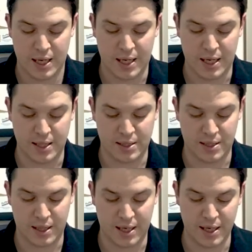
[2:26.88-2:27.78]

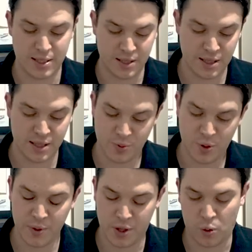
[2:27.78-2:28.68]
It's, uh, it's, it's
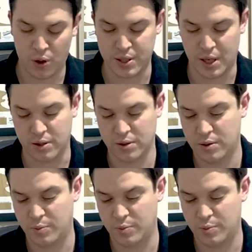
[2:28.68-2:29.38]
probably quite young,